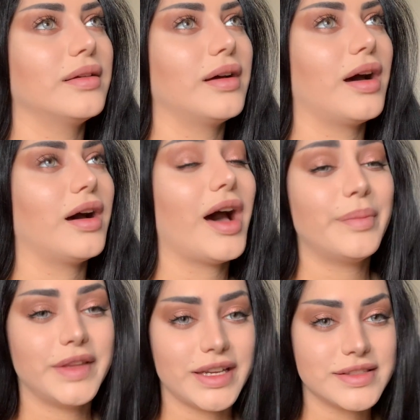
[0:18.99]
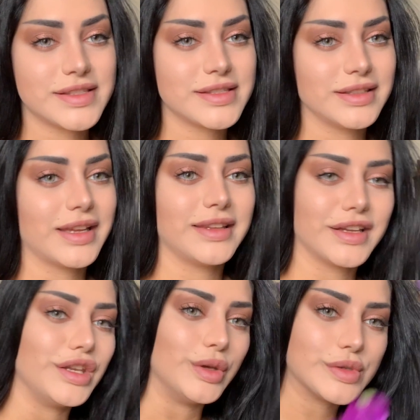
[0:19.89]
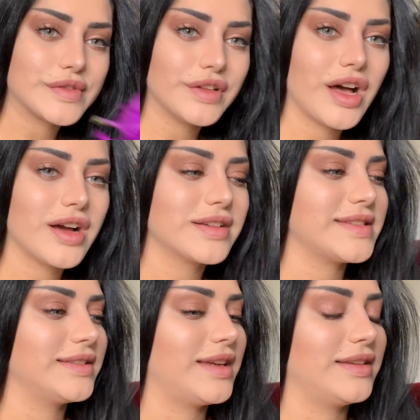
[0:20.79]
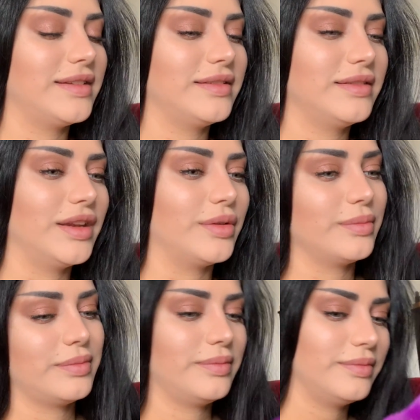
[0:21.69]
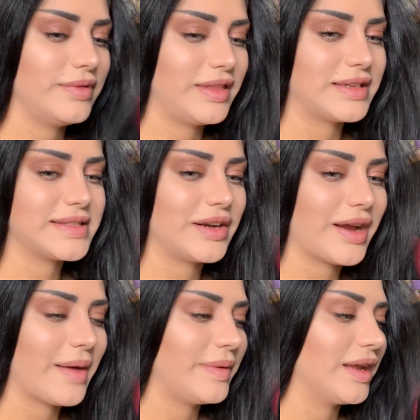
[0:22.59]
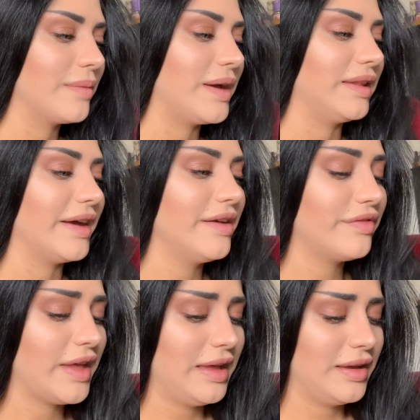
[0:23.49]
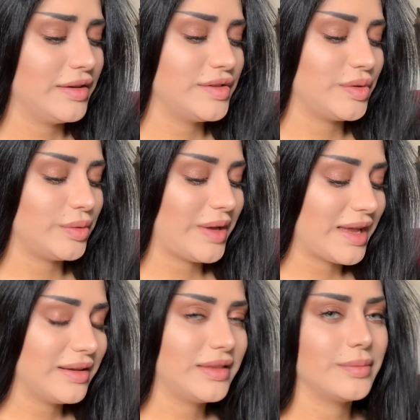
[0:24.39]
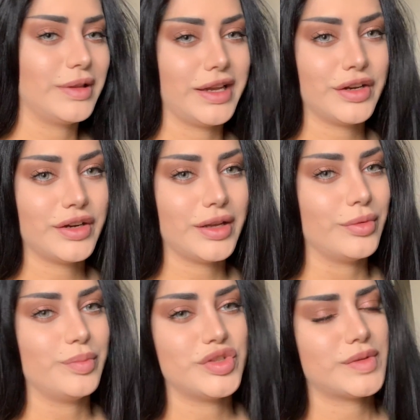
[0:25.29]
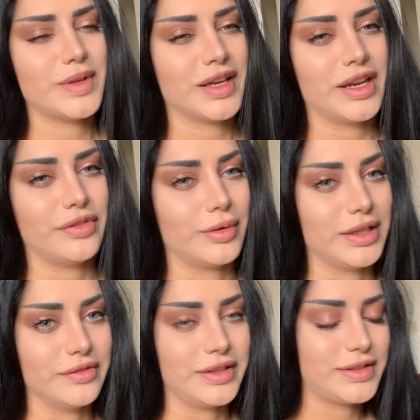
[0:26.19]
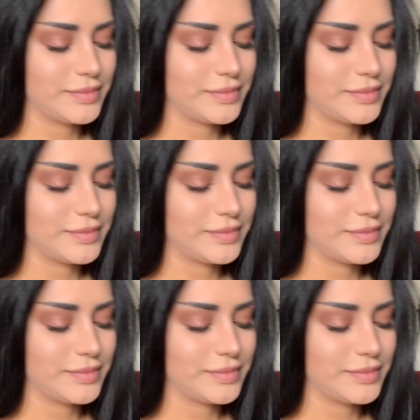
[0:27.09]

updates, like news vlogs and things that are happening in my life, to edit them later, it would just be kind of irrelevant.